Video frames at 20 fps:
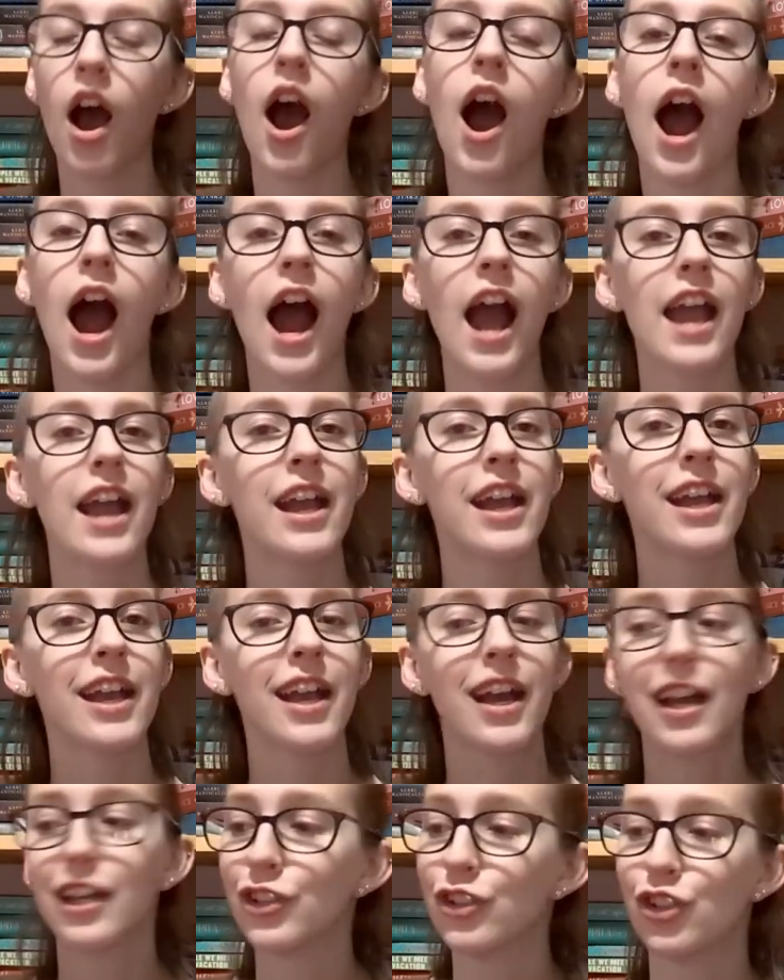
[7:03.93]

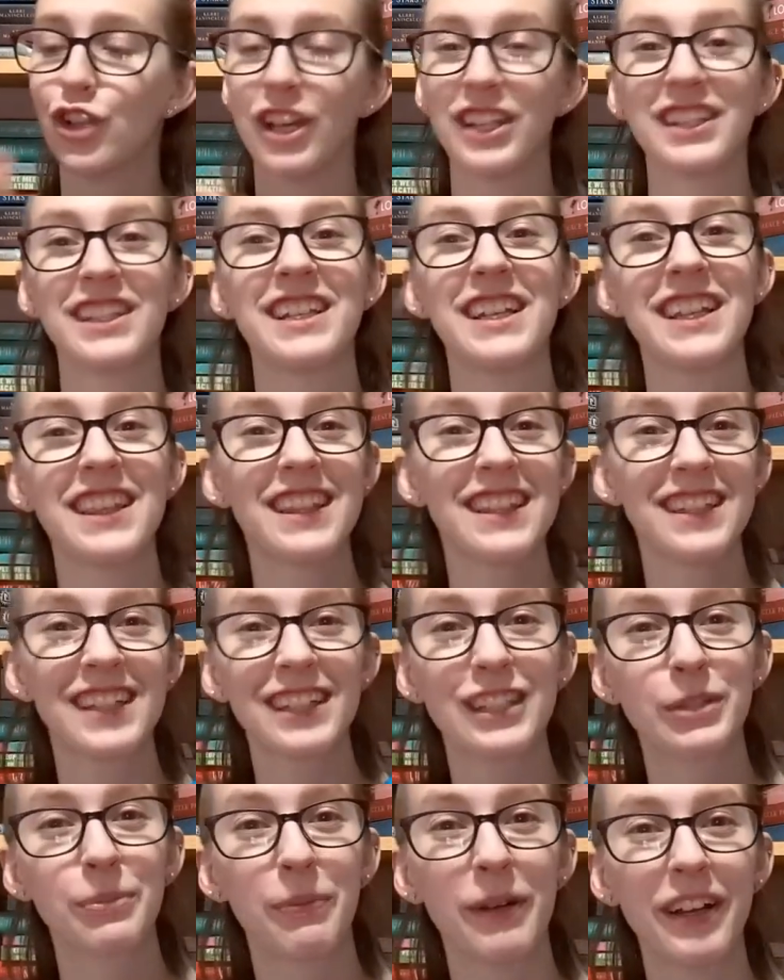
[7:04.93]
I just need the
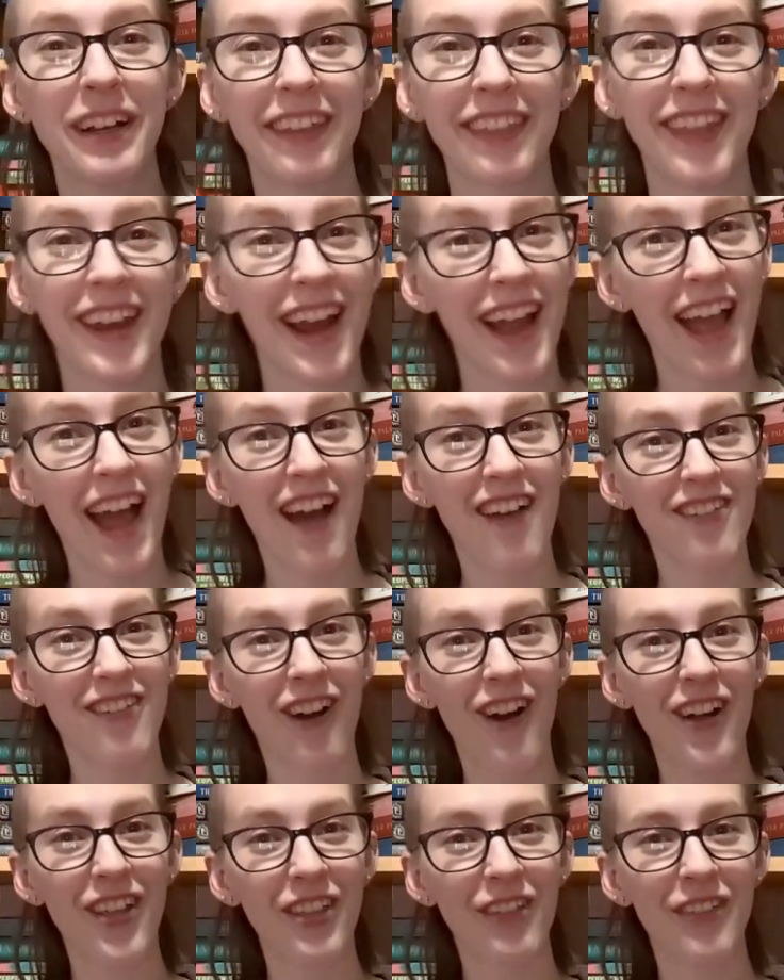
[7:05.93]
sixth book and then I have
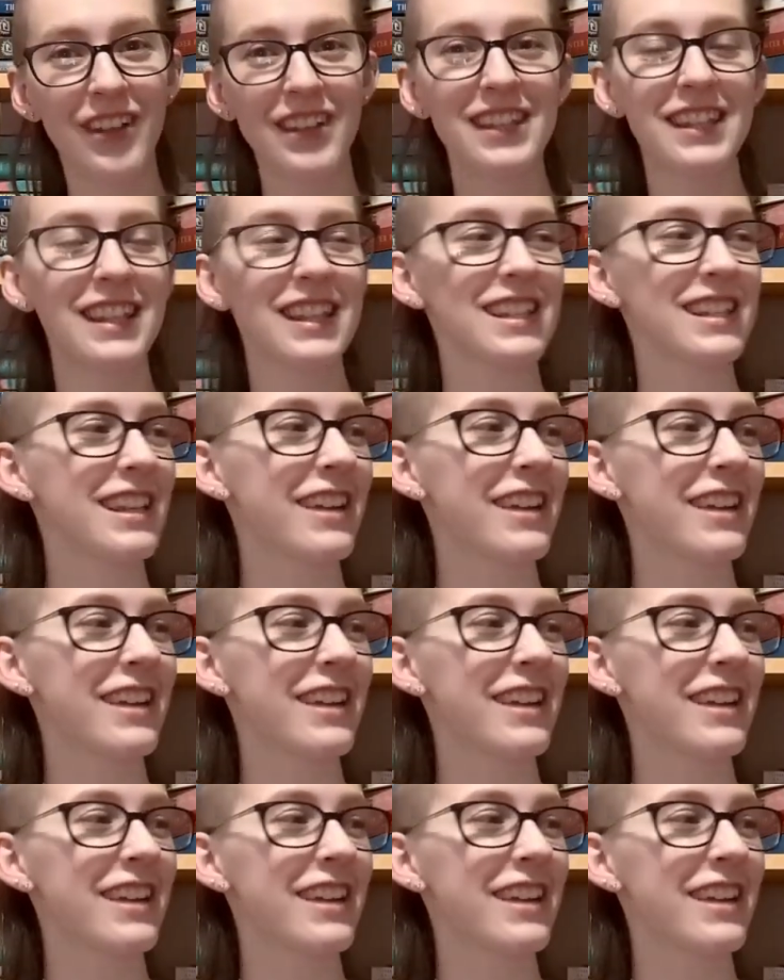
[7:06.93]
all the ones in the